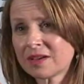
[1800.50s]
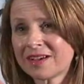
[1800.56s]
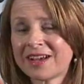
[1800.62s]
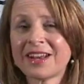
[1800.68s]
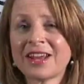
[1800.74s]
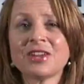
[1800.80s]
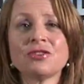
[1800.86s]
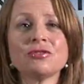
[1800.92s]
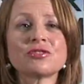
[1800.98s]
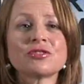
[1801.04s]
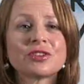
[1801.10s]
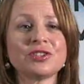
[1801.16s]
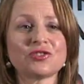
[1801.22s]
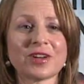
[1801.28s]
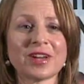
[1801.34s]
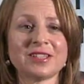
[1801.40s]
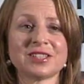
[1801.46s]
and I usually
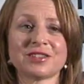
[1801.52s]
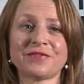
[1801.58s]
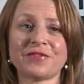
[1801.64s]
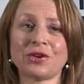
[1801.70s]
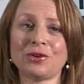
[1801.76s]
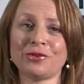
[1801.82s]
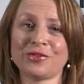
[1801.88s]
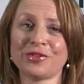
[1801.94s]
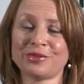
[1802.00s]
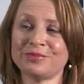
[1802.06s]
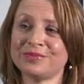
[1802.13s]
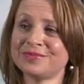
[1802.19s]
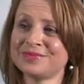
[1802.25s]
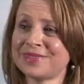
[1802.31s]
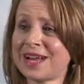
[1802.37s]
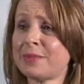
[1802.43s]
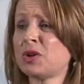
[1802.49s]
try to follow them.
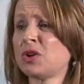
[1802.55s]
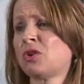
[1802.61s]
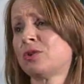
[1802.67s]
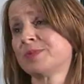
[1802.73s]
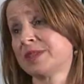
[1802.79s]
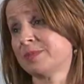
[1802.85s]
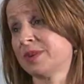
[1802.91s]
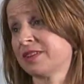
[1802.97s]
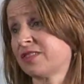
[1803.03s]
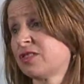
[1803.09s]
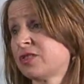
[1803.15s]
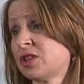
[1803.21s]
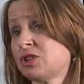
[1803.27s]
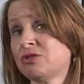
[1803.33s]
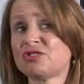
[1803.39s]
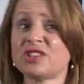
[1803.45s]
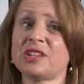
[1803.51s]
I'm an optimist, so
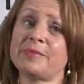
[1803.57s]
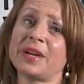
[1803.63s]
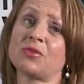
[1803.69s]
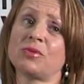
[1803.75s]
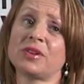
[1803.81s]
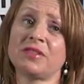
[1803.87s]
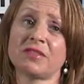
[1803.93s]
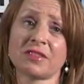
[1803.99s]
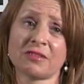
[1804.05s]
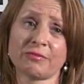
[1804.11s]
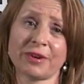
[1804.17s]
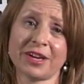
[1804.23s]
they're usually big ones as